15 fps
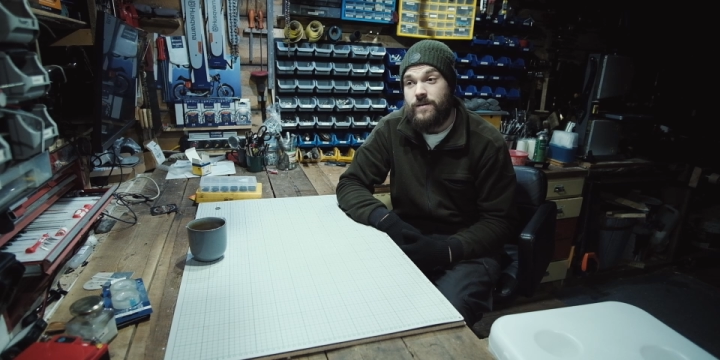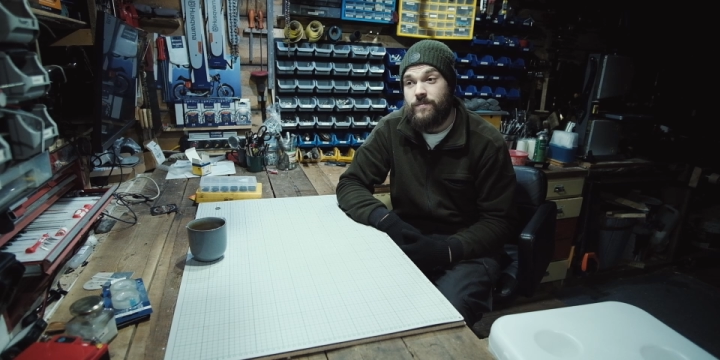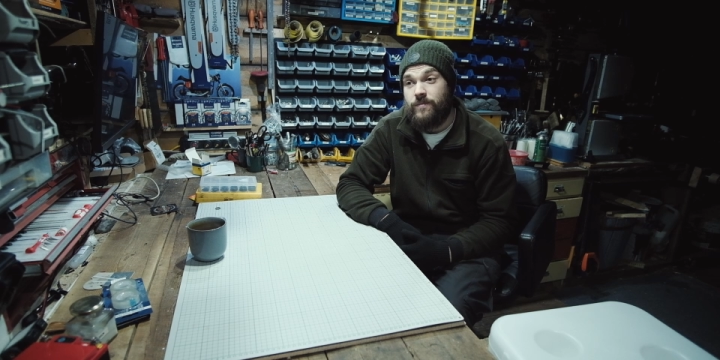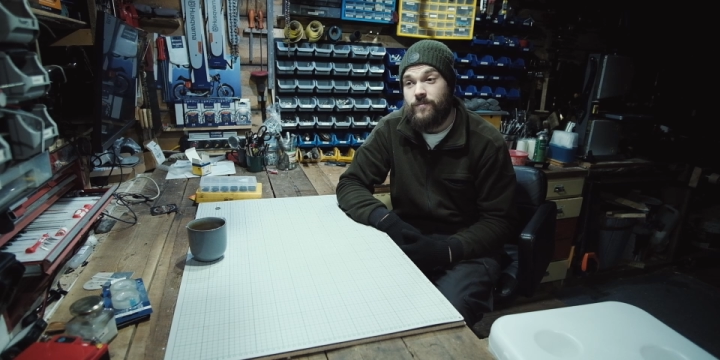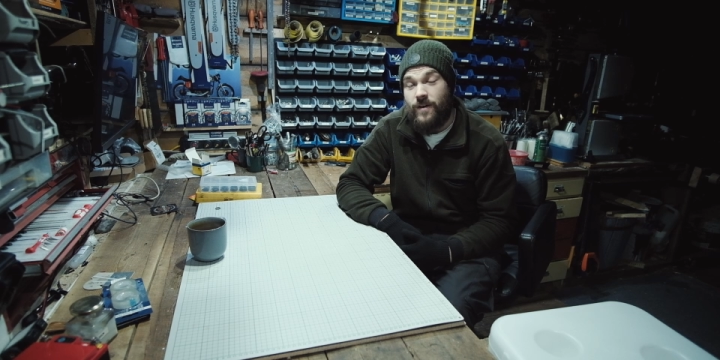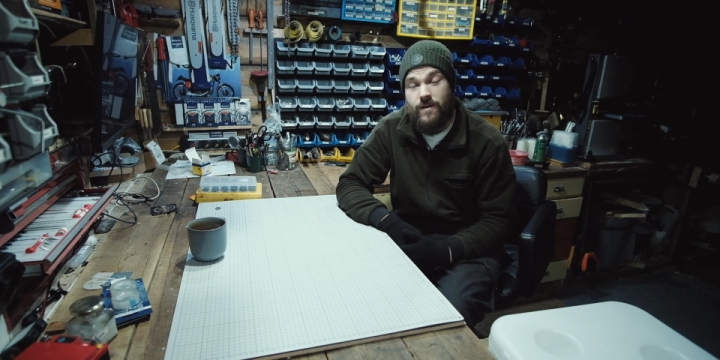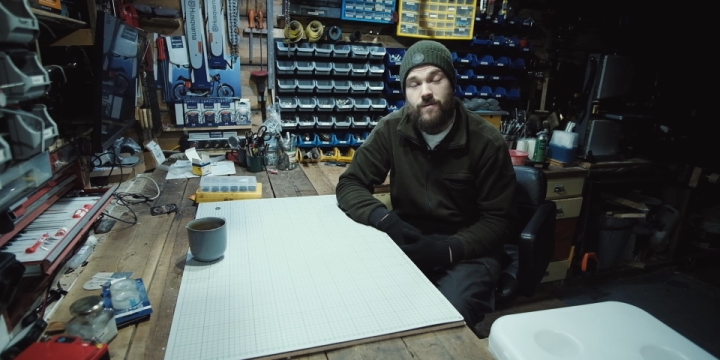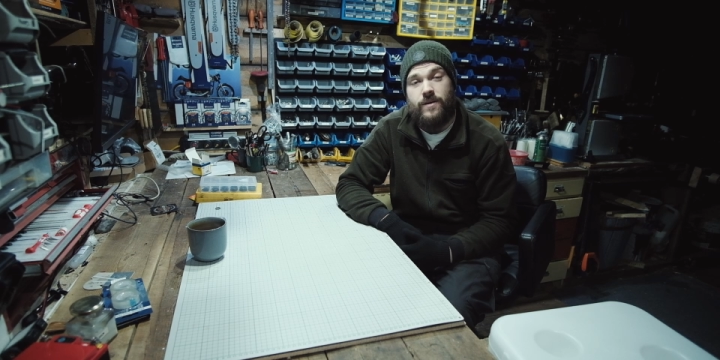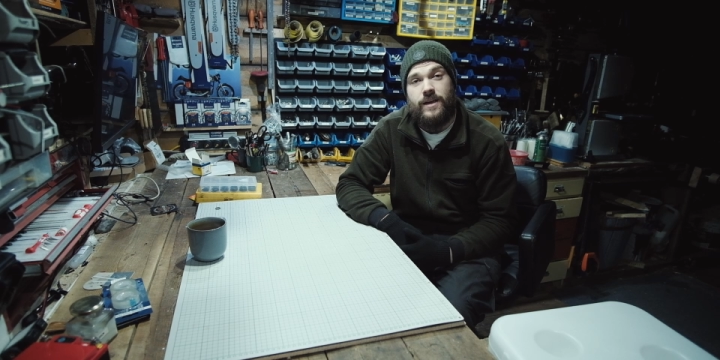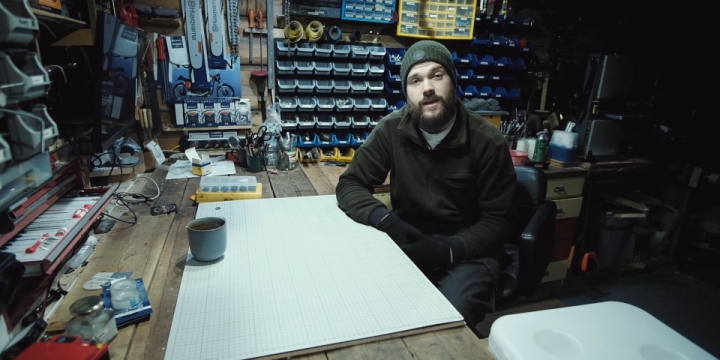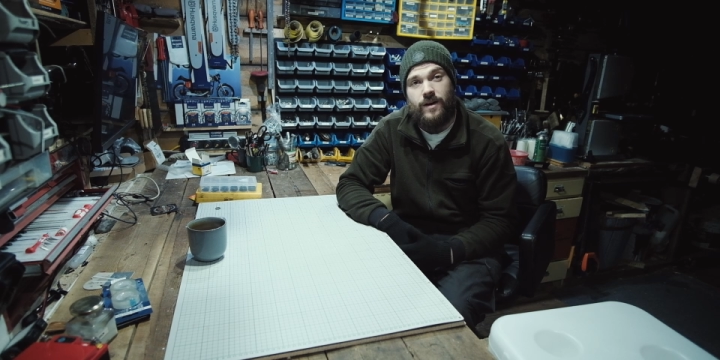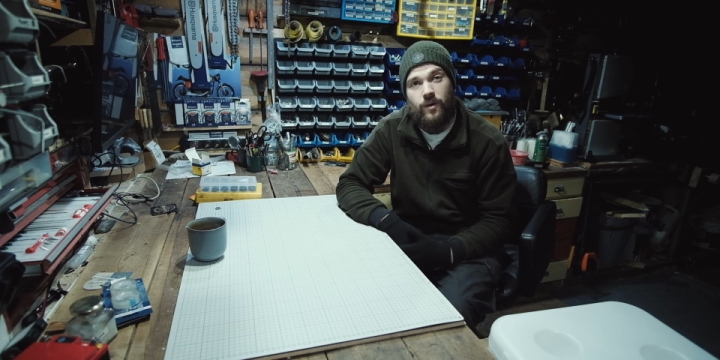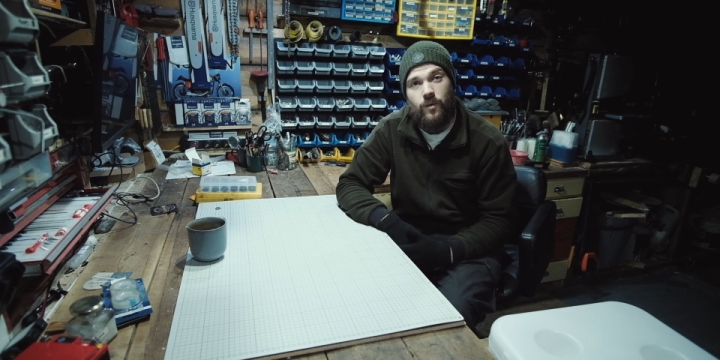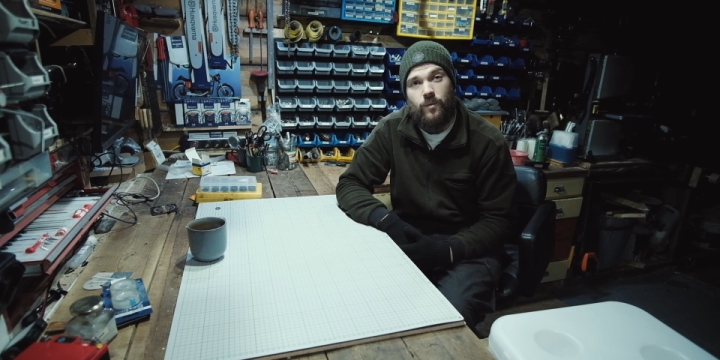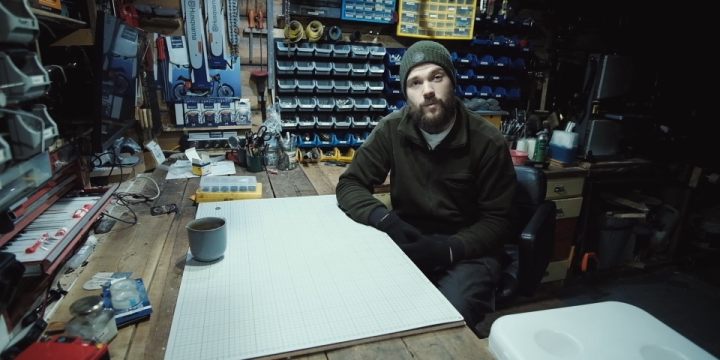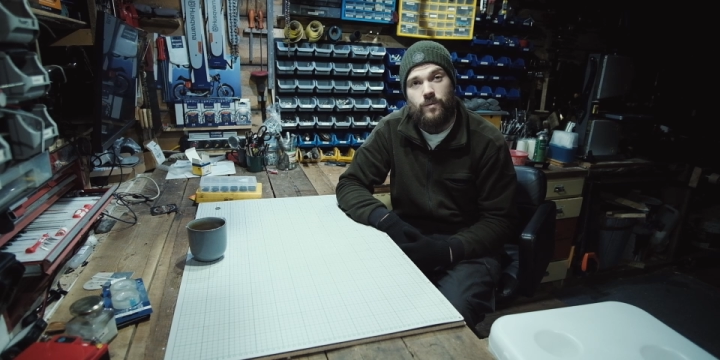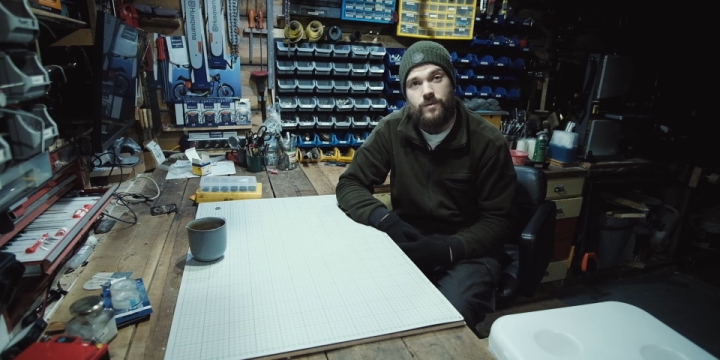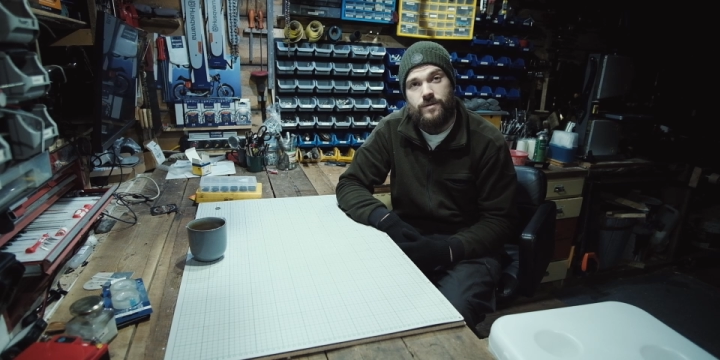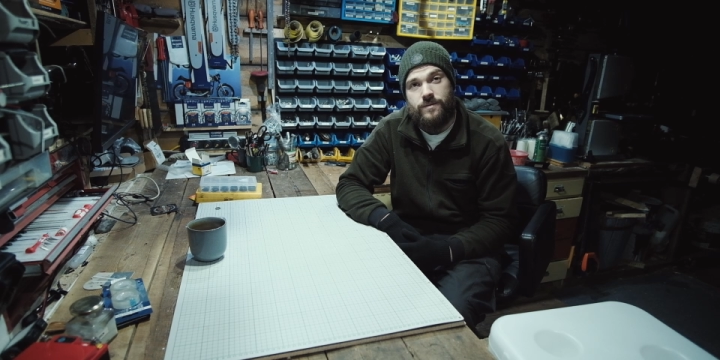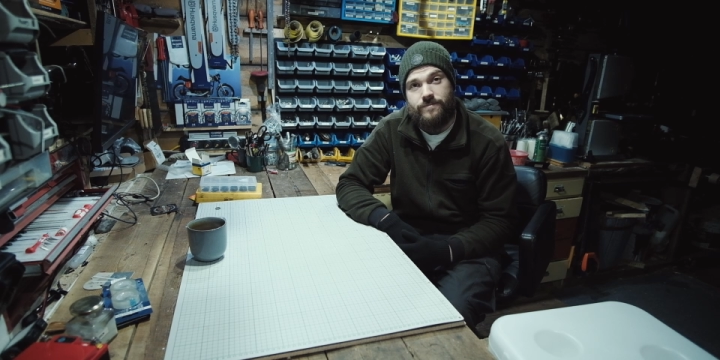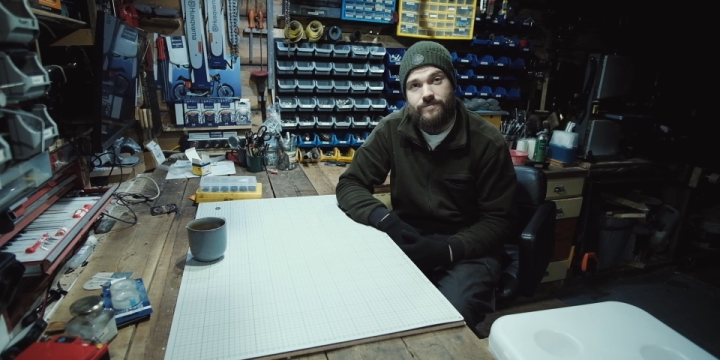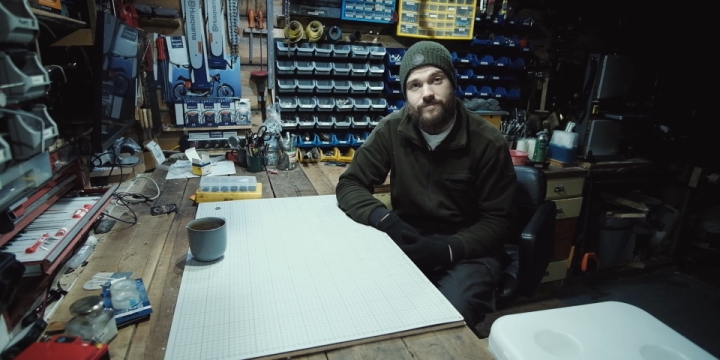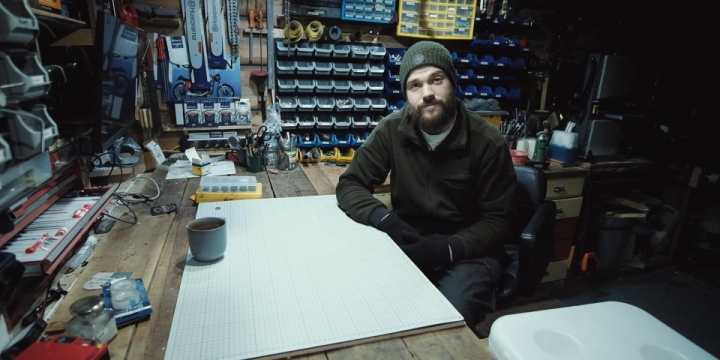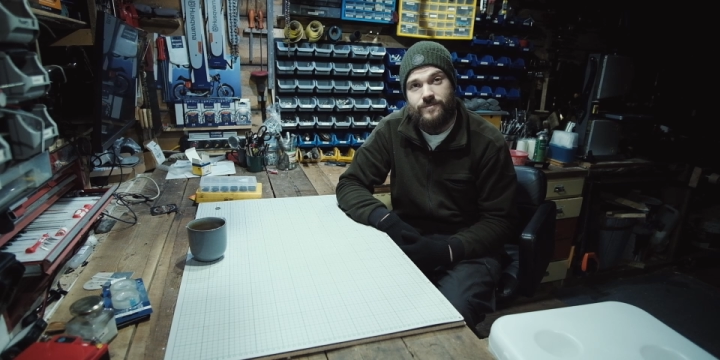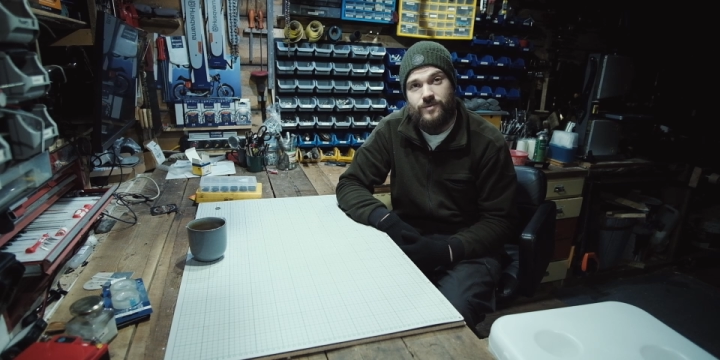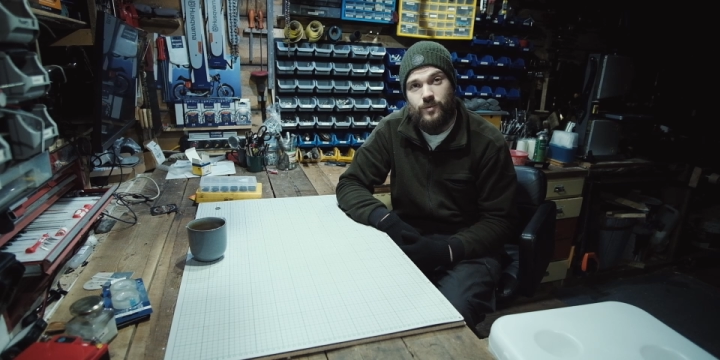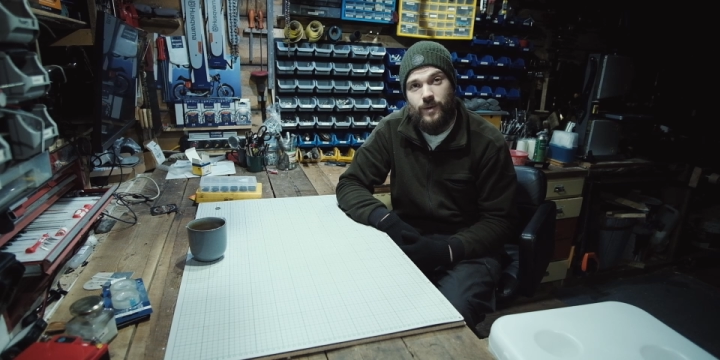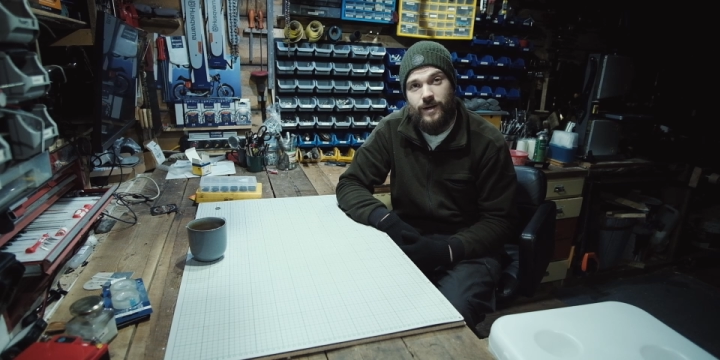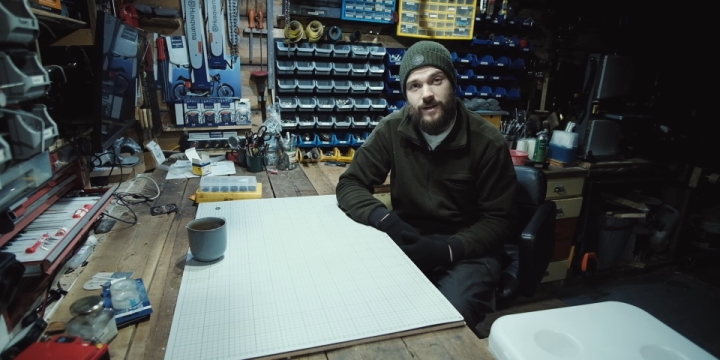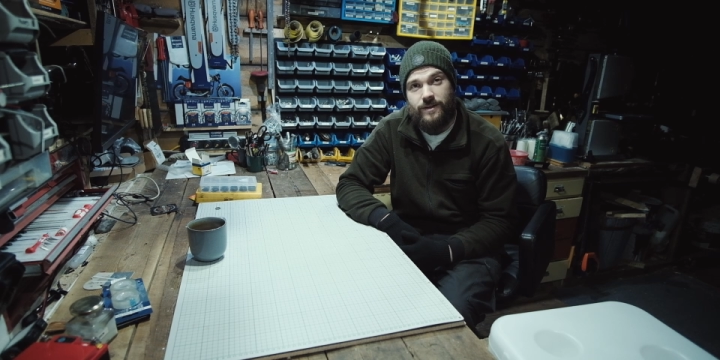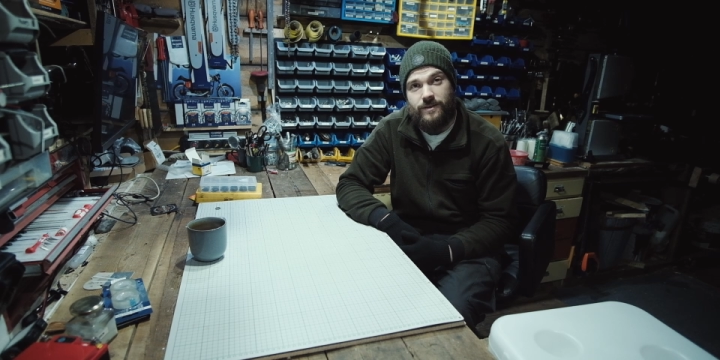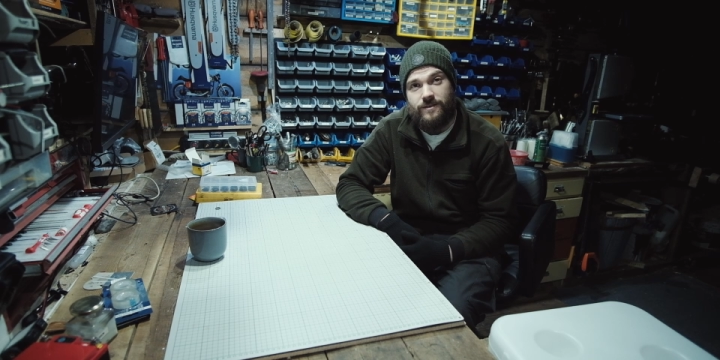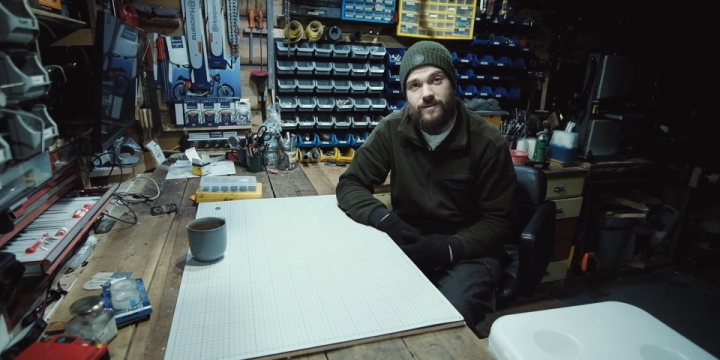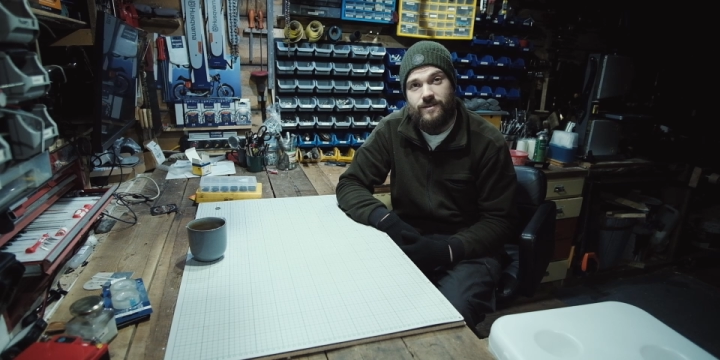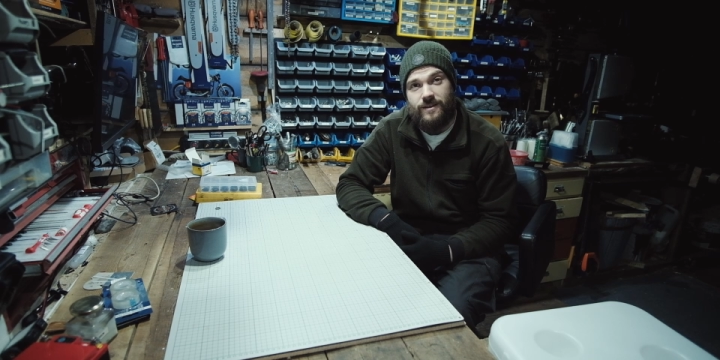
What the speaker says: very cold Sweden.